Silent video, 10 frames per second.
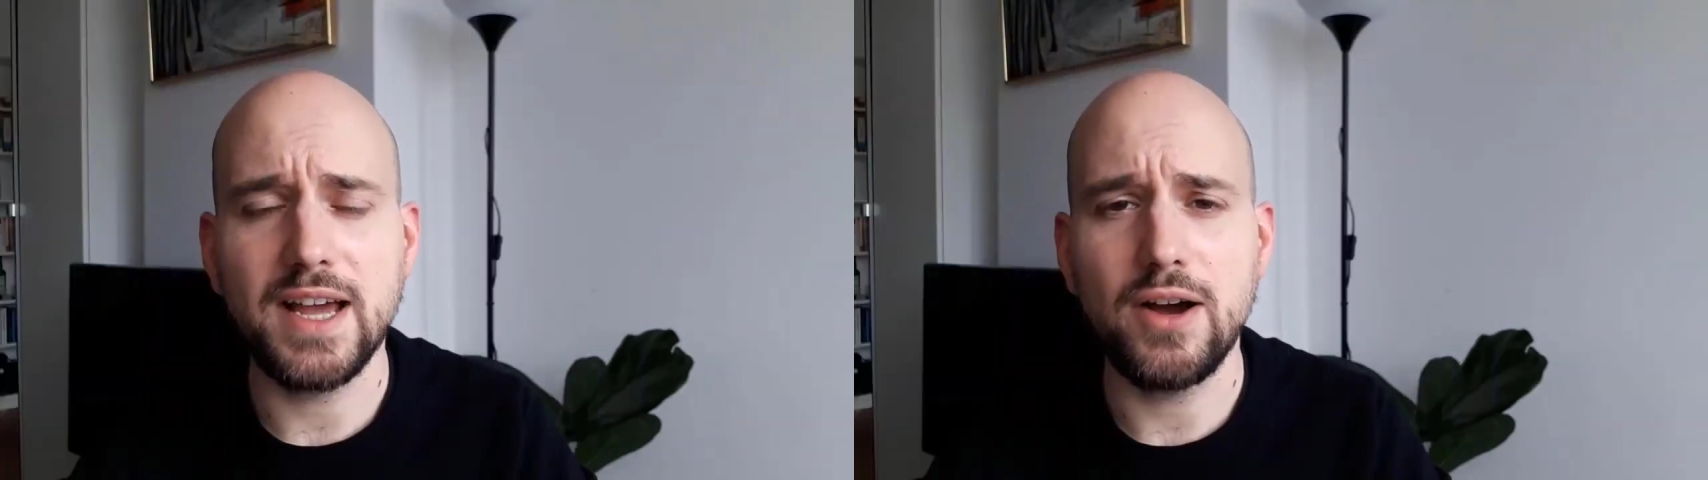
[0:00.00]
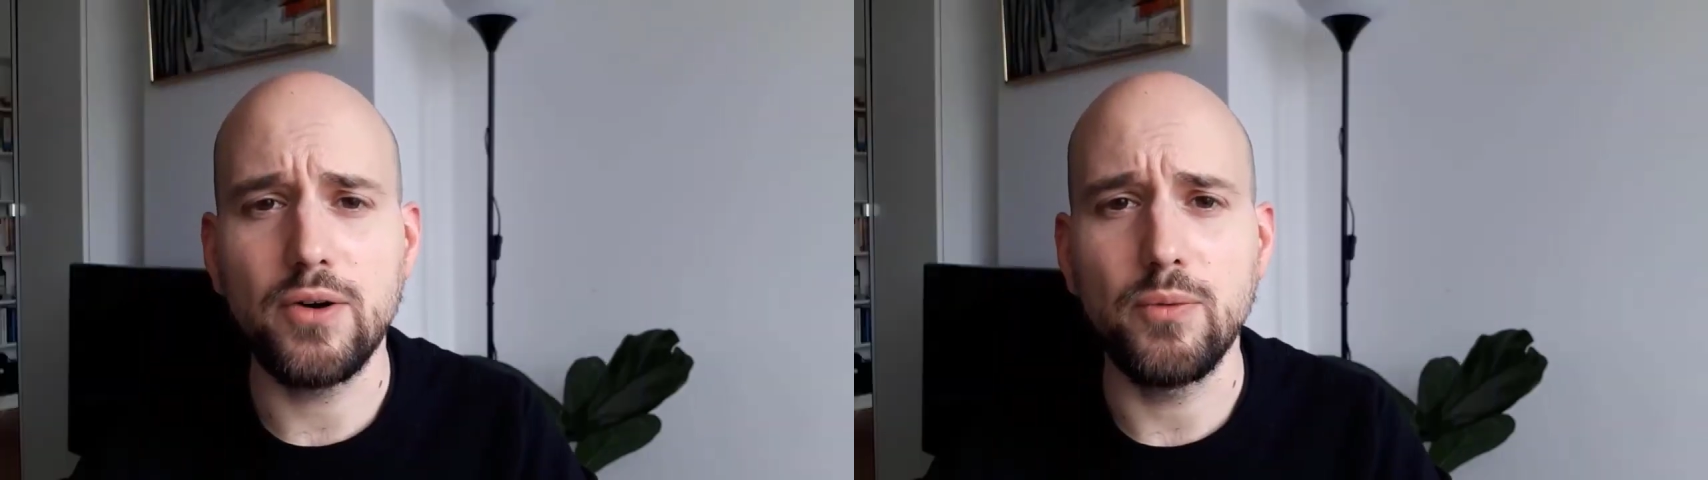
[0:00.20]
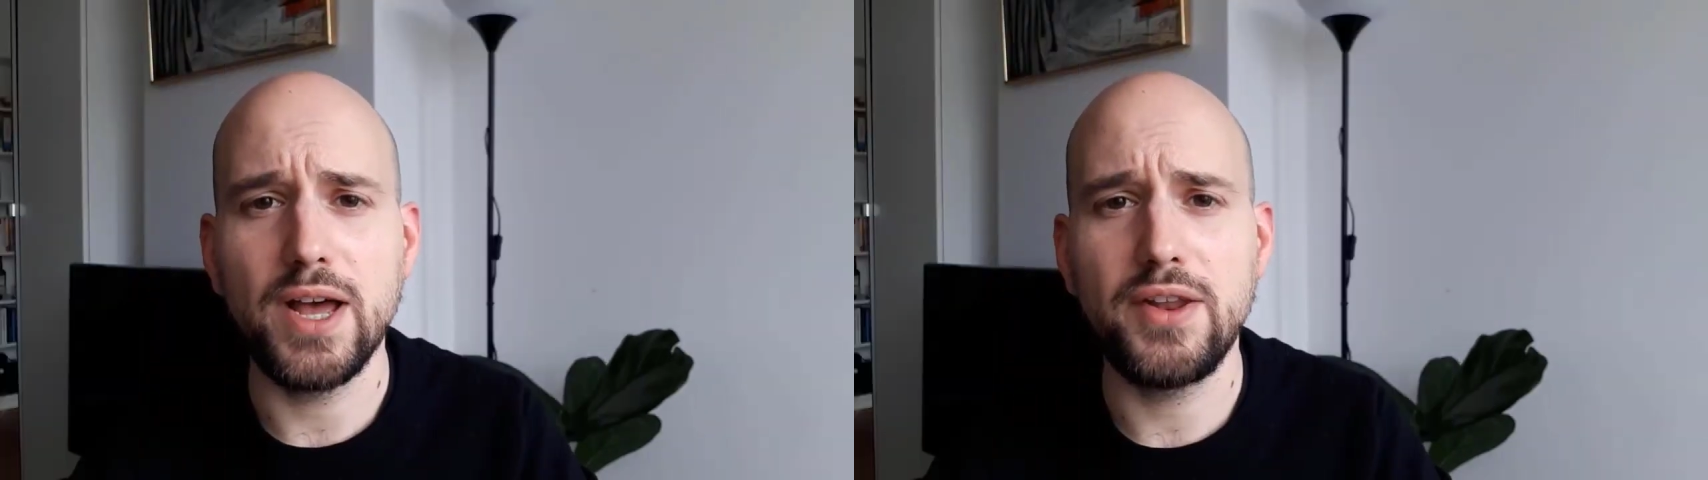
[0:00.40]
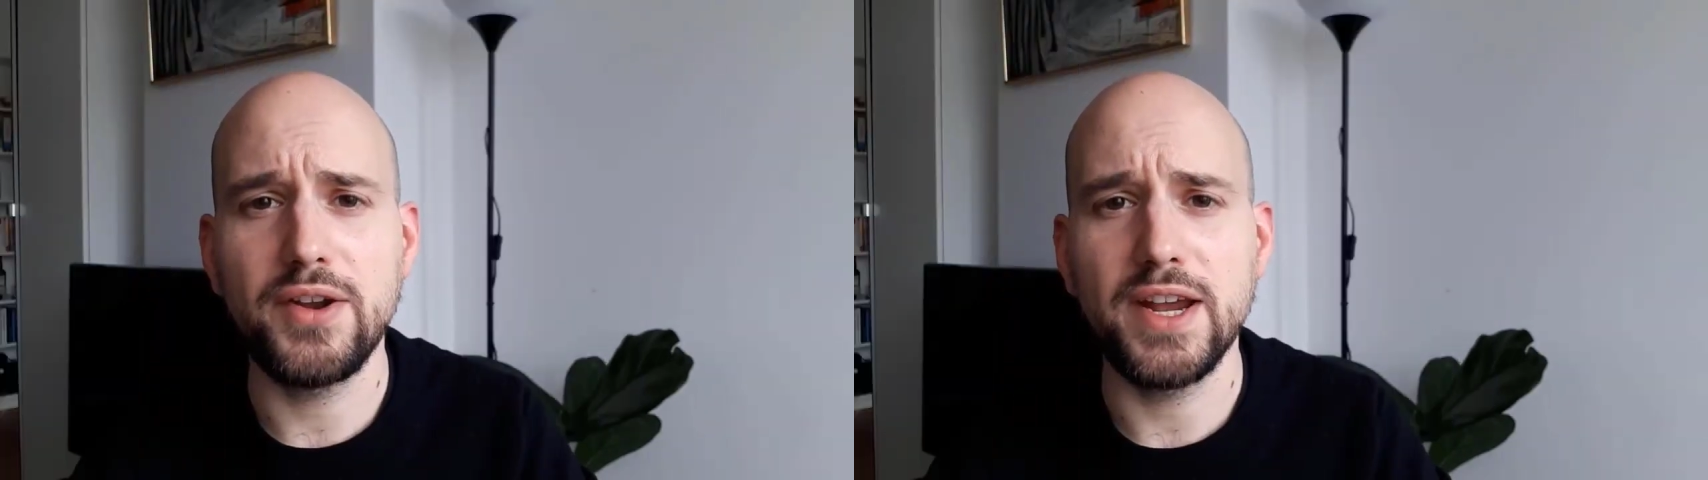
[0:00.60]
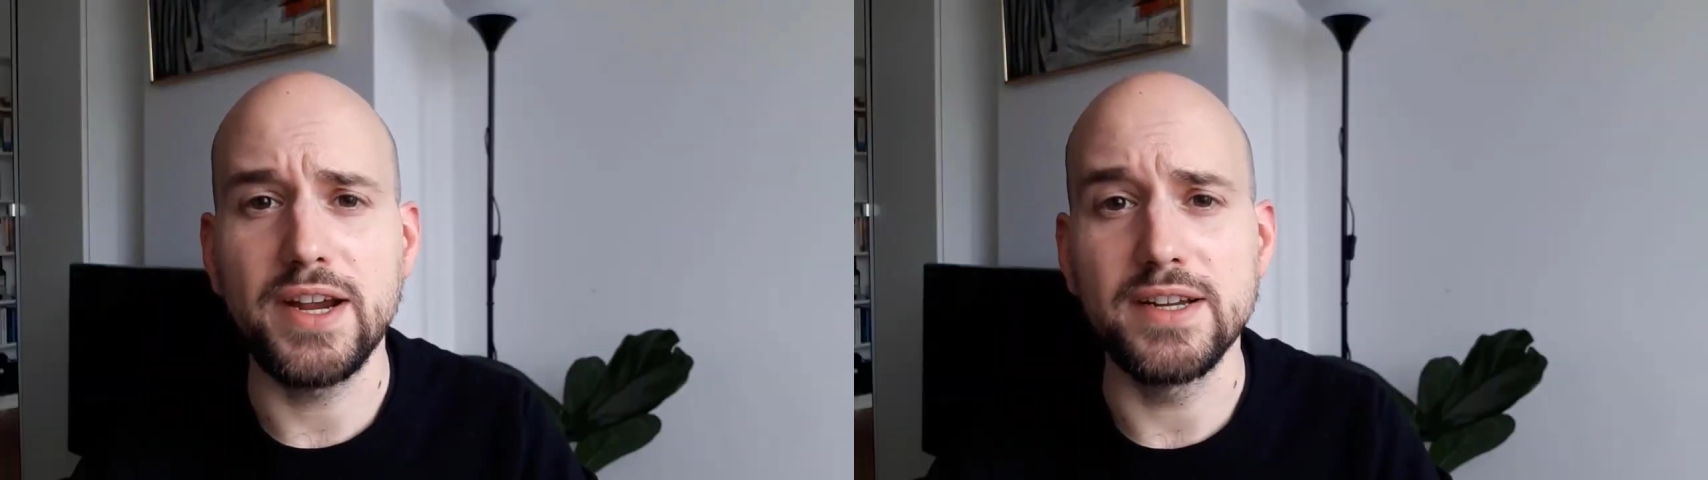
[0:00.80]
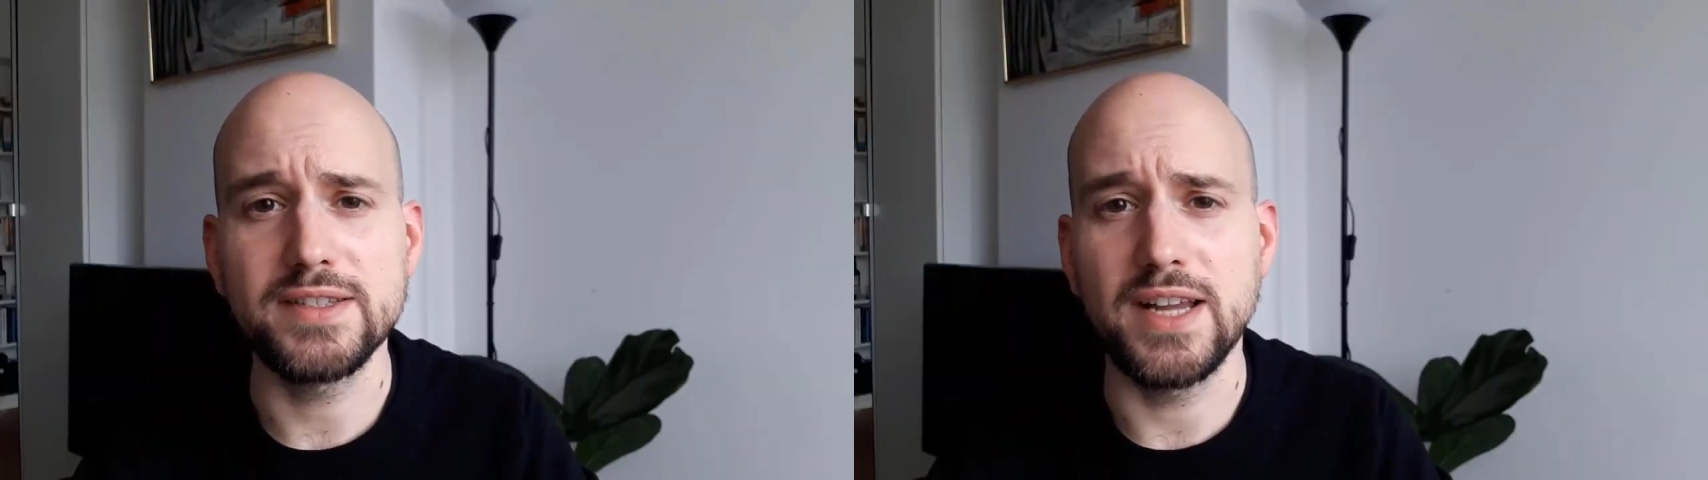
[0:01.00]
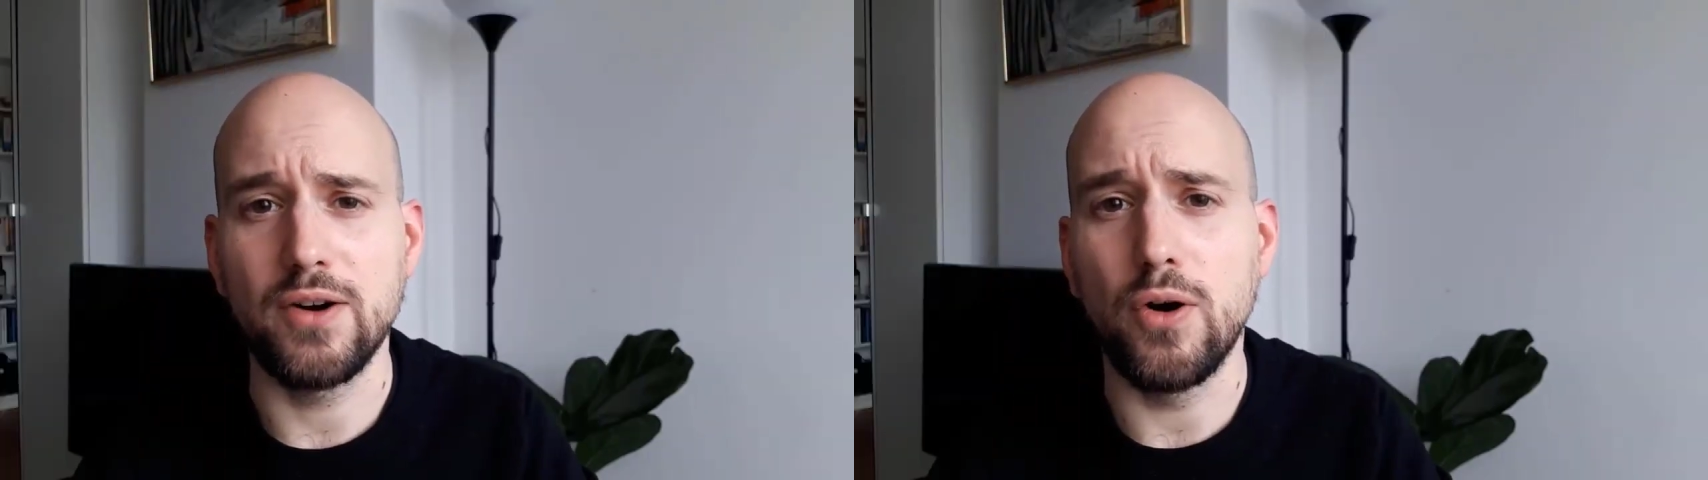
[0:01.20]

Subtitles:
now whether there is now